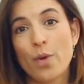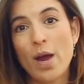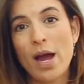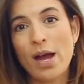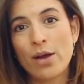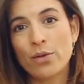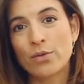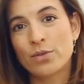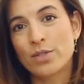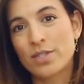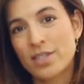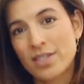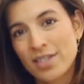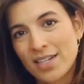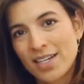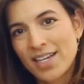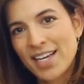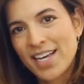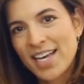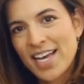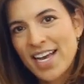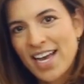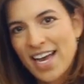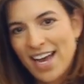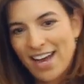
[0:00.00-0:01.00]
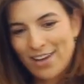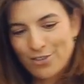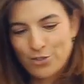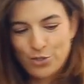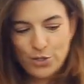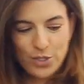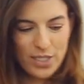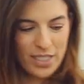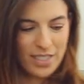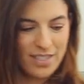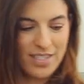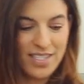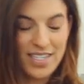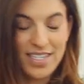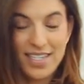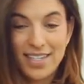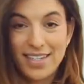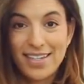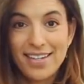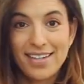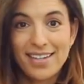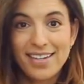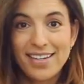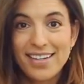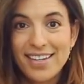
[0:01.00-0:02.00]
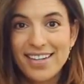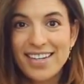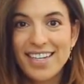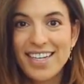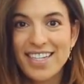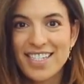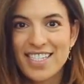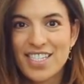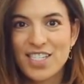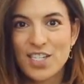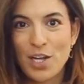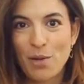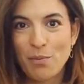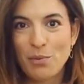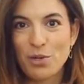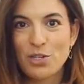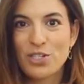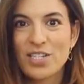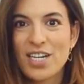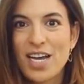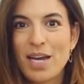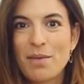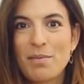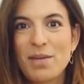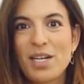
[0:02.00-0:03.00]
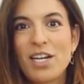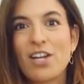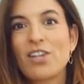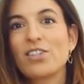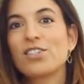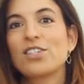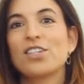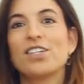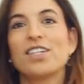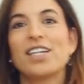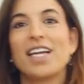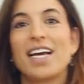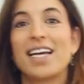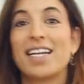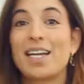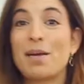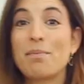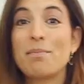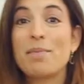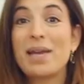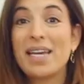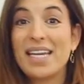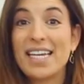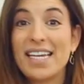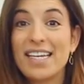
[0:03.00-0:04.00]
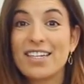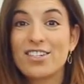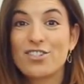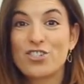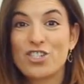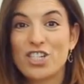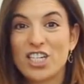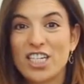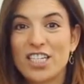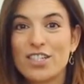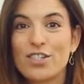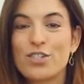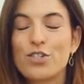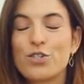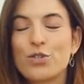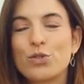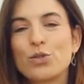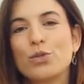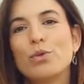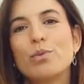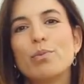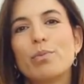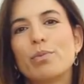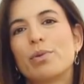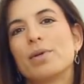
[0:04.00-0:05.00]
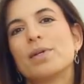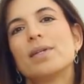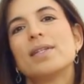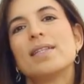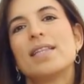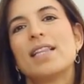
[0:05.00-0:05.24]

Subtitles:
round. As you can see, it's summertime in London and I'm making chicken soup.